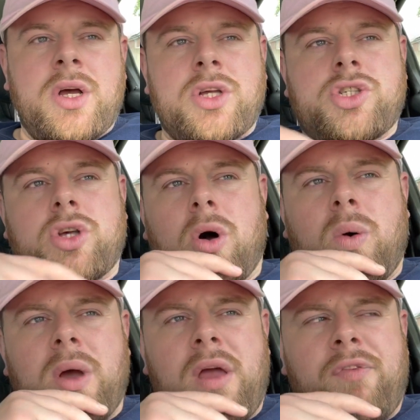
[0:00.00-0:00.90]

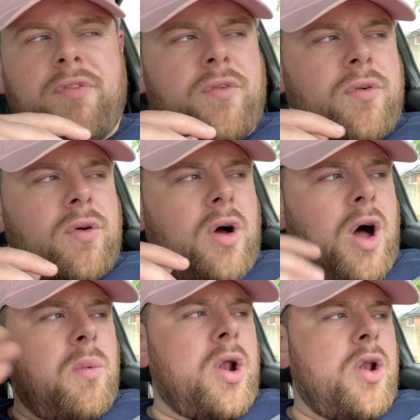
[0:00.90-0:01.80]
So if I
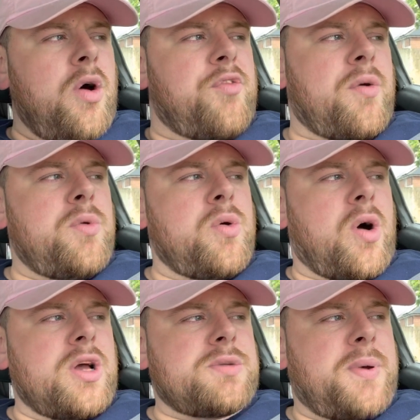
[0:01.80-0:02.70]
want to know from you
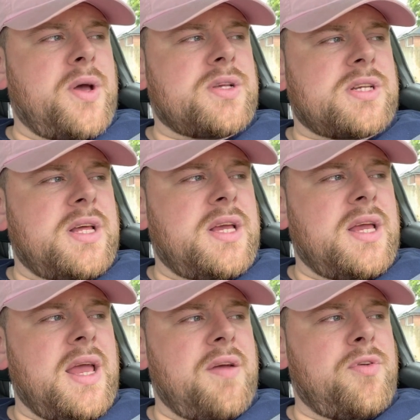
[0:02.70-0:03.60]
guys personally,
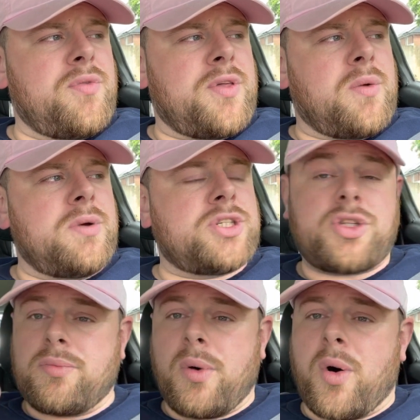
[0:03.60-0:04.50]
if you think we should
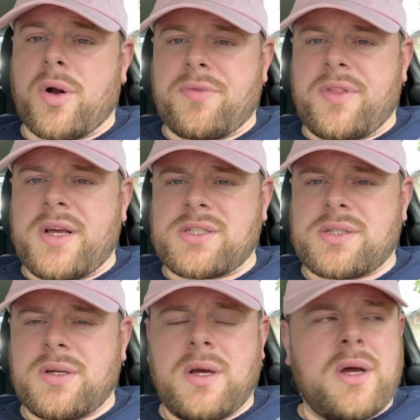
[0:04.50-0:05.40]
do more of
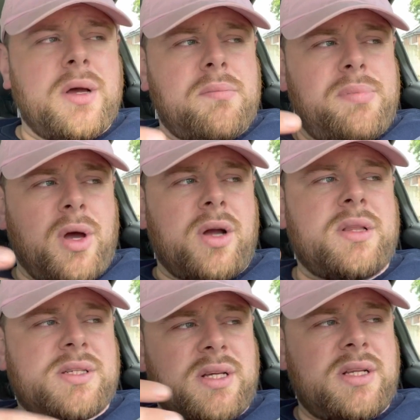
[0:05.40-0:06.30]
this behind
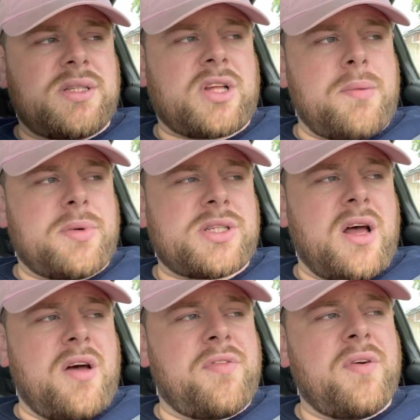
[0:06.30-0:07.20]
the scenes type of
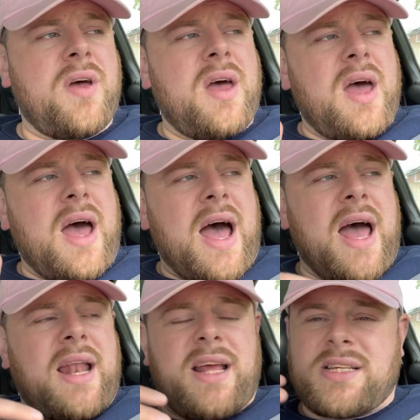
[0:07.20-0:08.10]
stuff.
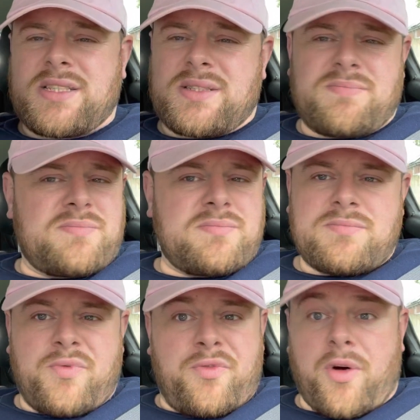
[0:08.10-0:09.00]
And it's
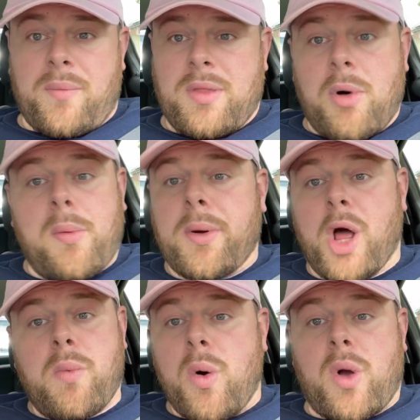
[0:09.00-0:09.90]
from the moment I
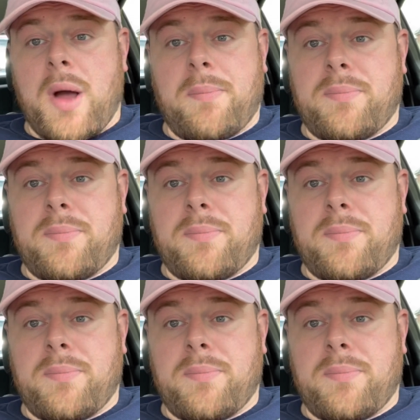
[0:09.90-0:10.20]
woke up